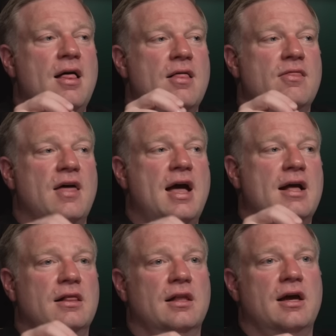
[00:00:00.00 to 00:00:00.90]

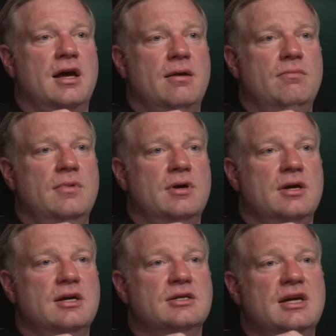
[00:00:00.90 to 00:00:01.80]
That claim
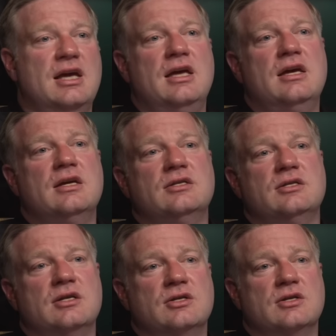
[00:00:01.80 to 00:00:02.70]
is
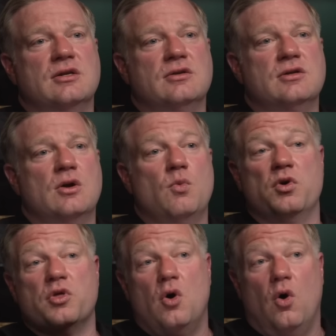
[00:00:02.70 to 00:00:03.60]
inconsistent
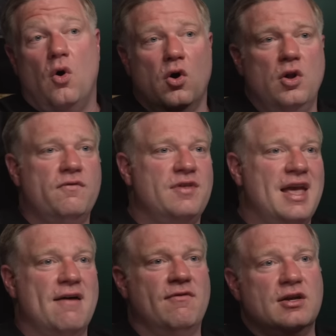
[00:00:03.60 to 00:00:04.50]
with all of
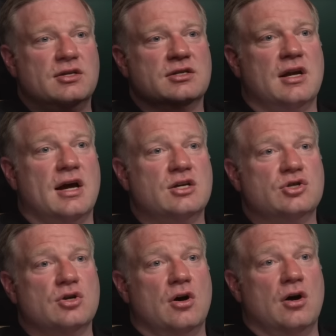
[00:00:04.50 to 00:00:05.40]
the evidence that I
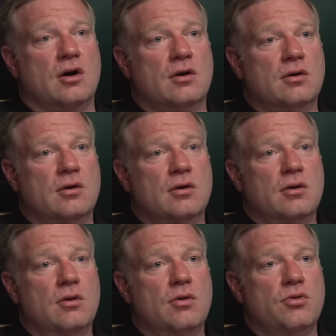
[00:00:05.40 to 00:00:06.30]
saw
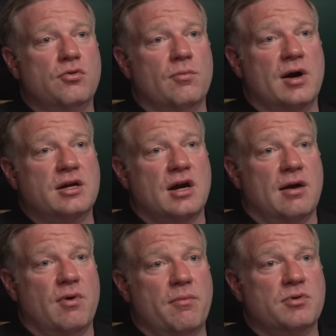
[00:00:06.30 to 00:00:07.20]
through my
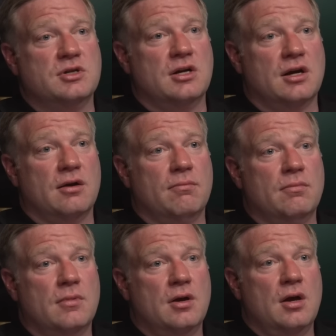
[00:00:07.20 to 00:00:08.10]
time representing
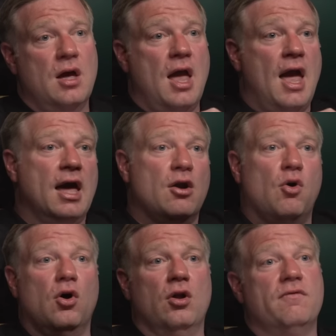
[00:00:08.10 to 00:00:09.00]
him and
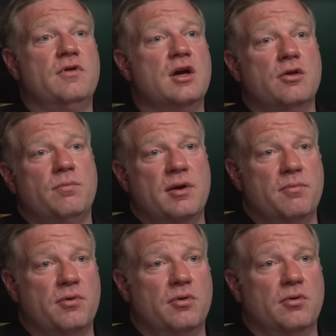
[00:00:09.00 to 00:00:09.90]
all of the other
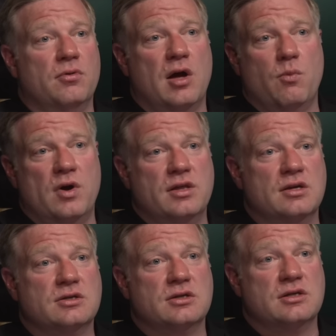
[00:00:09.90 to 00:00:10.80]
people and
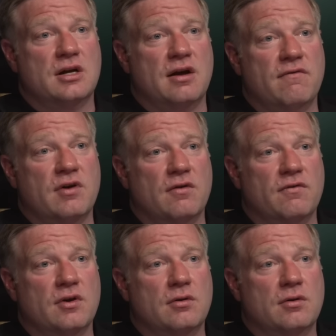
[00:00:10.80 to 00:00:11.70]
witnesses that I've
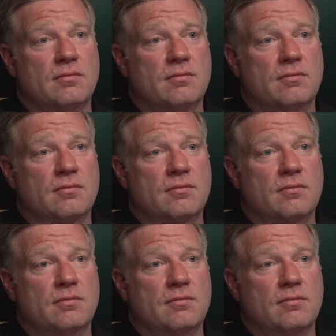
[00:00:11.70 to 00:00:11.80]
interviewed.